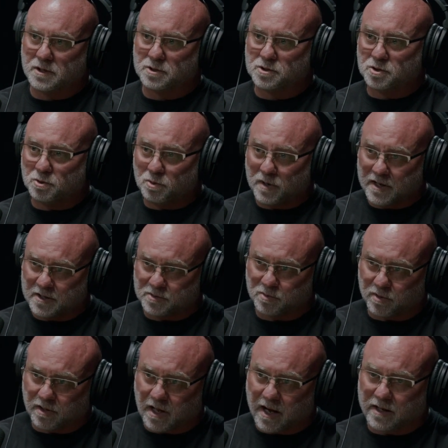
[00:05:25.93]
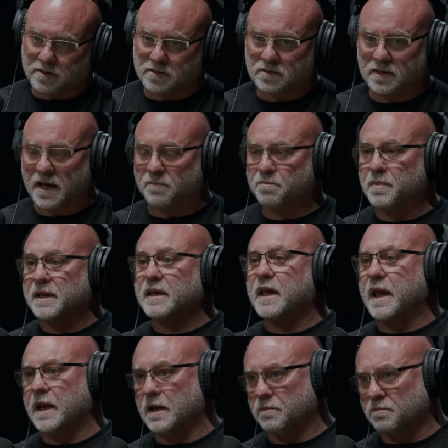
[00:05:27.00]
to Israelites that
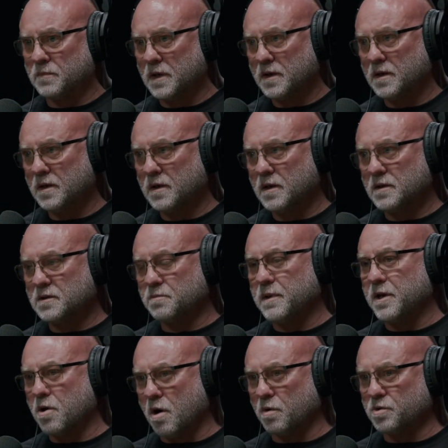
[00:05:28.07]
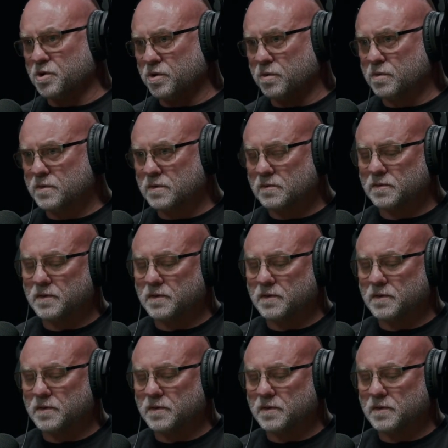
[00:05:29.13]
became to be called Jews.